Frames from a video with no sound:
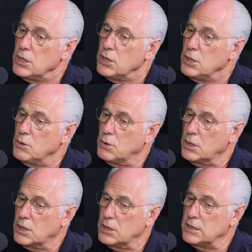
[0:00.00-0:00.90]

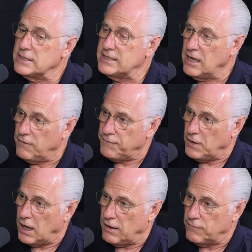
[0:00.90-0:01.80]
your self
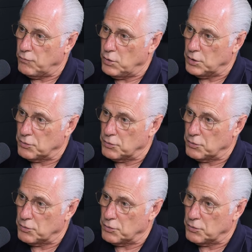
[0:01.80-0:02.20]
love will